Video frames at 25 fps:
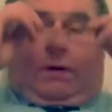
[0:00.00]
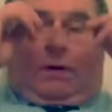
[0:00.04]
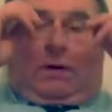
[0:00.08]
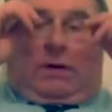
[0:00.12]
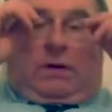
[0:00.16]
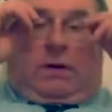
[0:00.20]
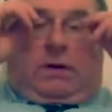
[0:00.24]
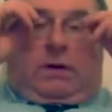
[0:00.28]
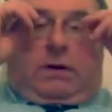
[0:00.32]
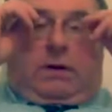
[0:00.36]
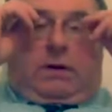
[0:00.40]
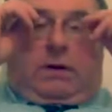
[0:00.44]

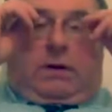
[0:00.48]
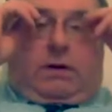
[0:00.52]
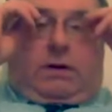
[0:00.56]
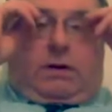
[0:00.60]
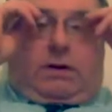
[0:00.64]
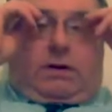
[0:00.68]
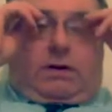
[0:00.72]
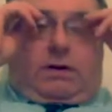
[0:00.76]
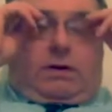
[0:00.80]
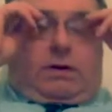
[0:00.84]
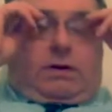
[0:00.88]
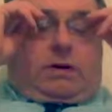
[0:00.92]

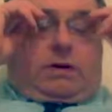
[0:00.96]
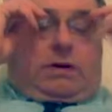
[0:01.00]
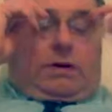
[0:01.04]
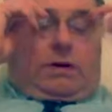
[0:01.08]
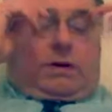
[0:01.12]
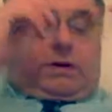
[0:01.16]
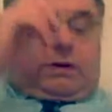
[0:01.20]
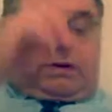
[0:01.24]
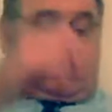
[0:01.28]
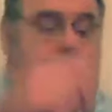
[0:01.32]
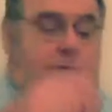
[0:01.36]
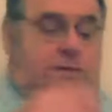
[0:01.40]

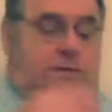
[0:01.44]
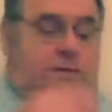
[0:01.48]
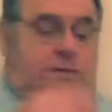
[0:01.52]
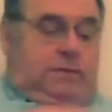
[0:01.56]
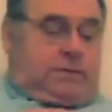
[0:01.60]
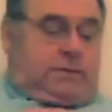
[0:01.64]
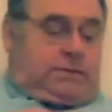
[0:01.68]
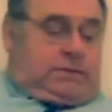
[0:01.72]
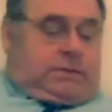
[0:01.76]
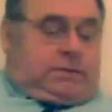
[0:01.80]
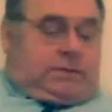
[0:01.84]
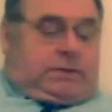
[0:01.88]

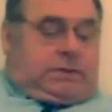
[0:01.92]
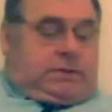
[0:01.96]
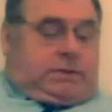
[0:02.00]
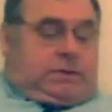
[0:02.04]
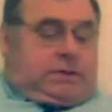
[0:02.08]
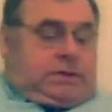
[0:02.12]
No one is speaking in this clip.